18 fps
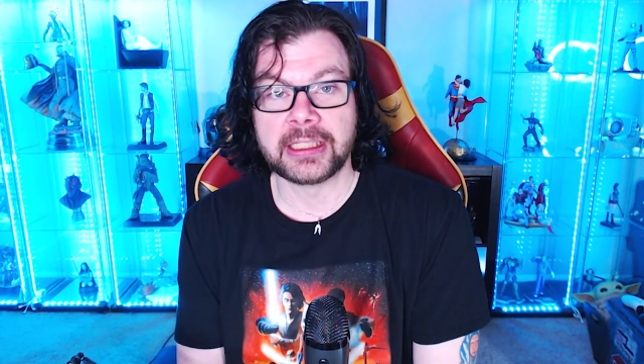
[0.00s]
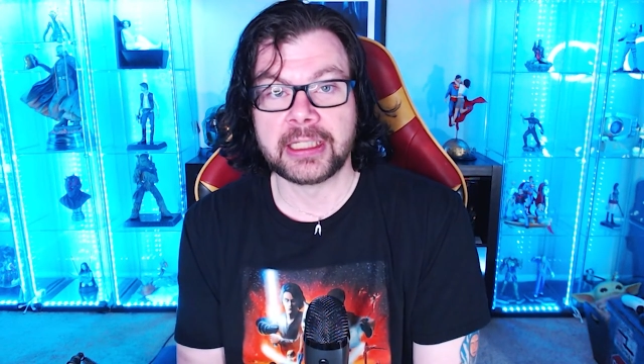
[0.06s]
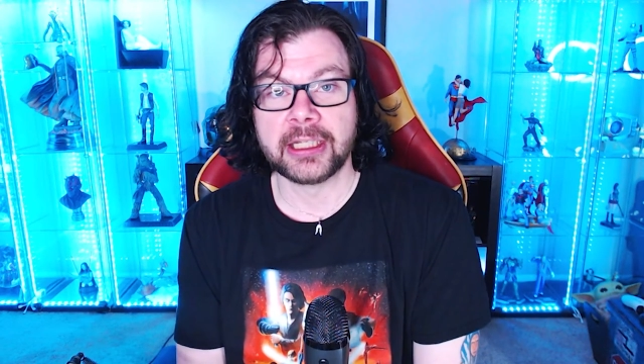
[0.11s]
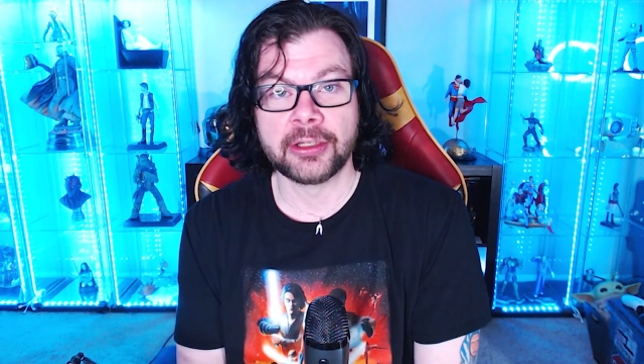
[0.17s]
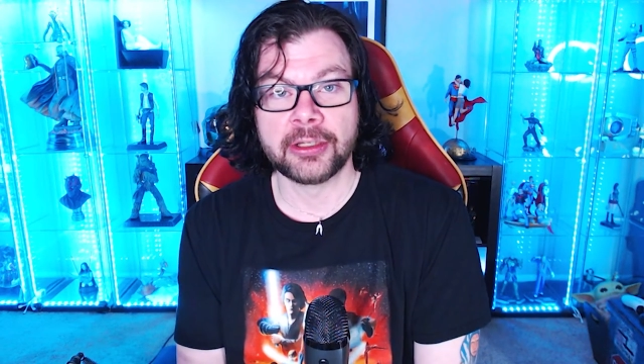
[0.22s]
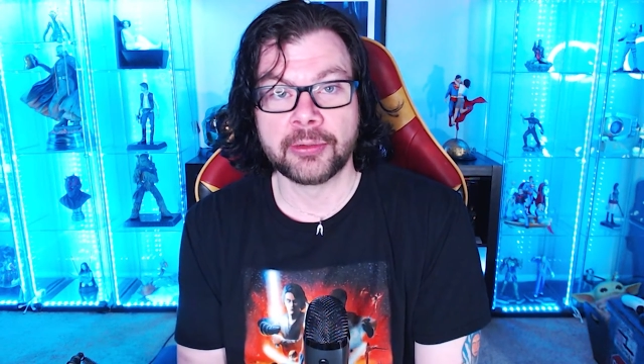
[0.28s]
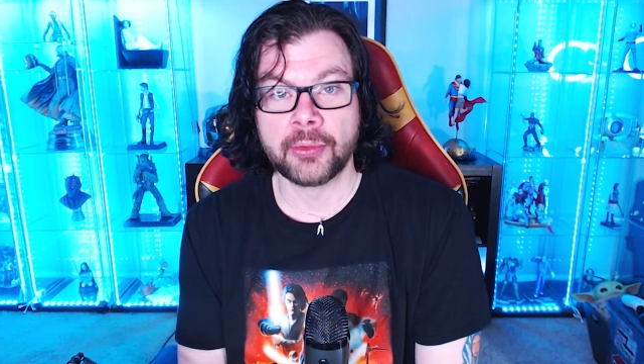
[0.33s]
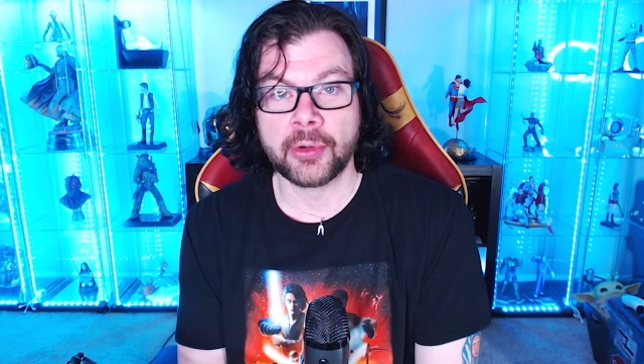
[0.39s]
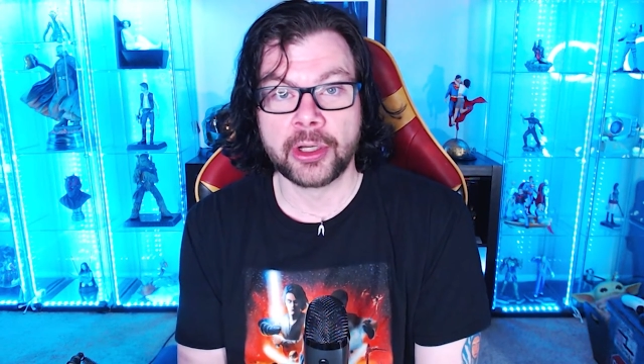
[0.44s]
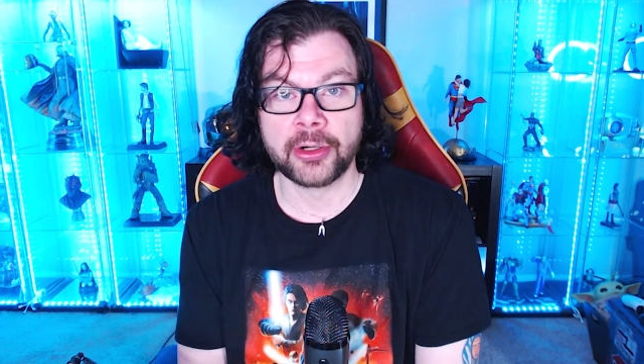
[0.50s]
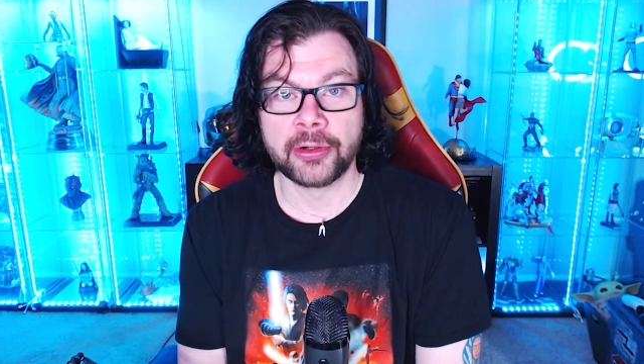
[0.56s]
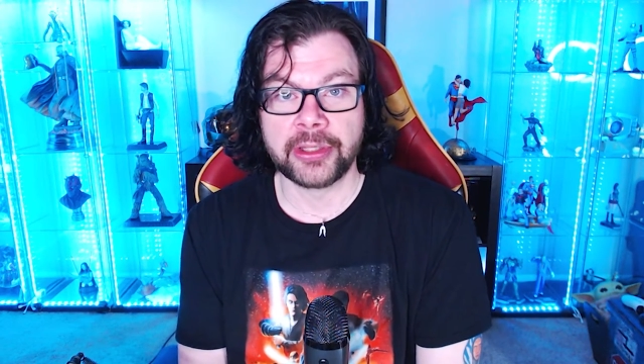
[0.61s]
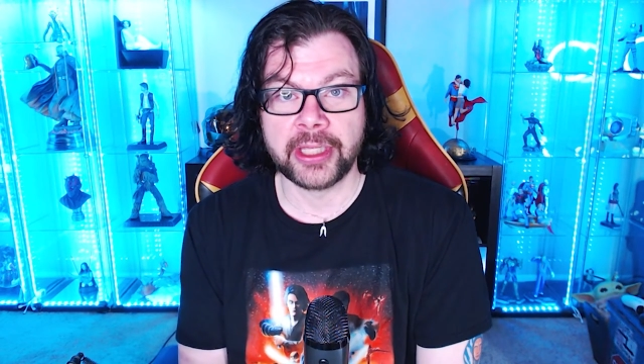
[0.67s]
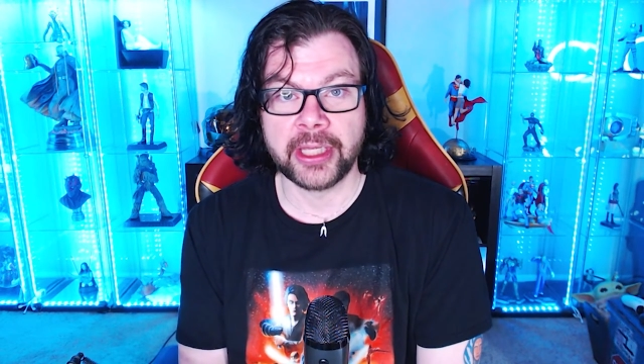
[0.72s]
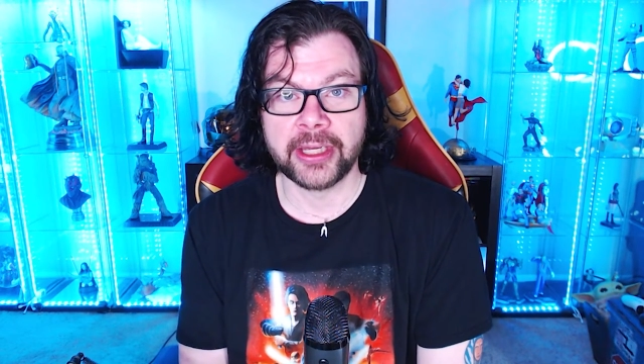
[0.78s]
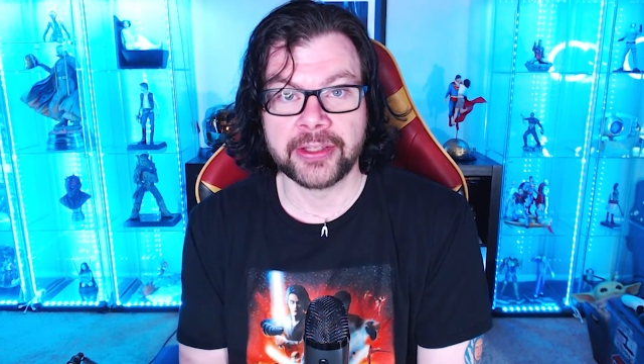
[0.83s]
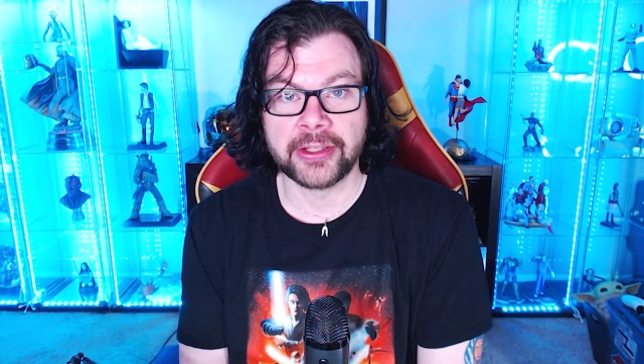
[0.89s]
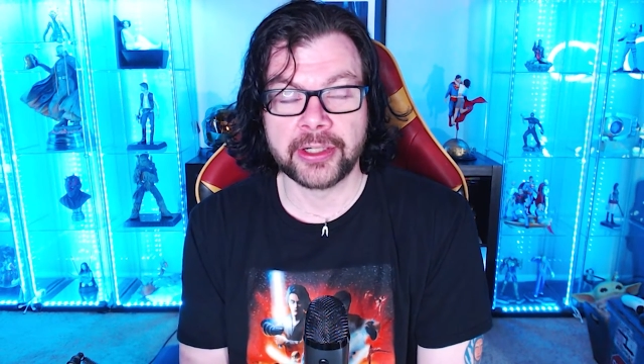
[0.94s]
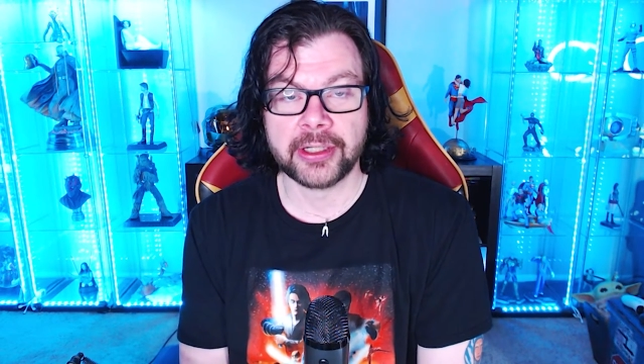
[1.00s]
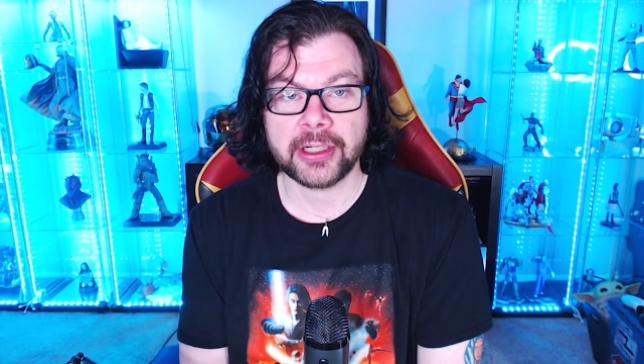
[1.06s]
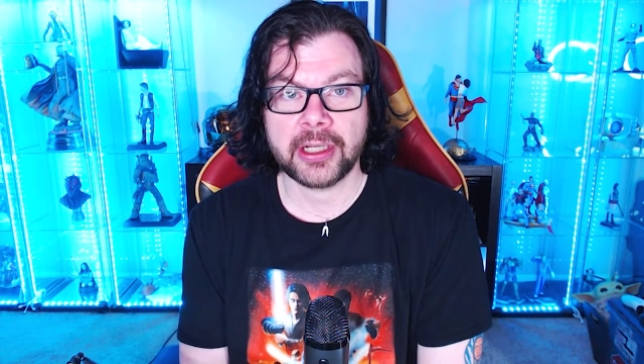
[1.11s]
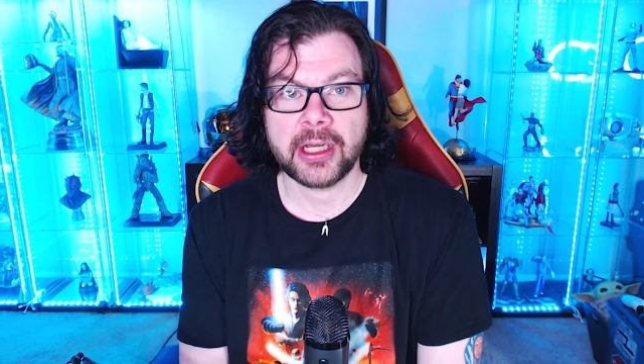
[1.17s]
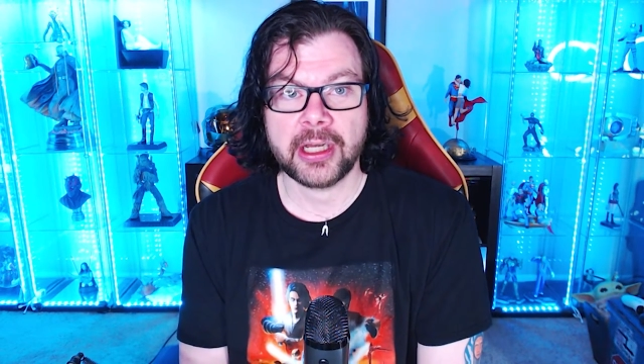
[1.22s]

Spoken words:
kill one or the other.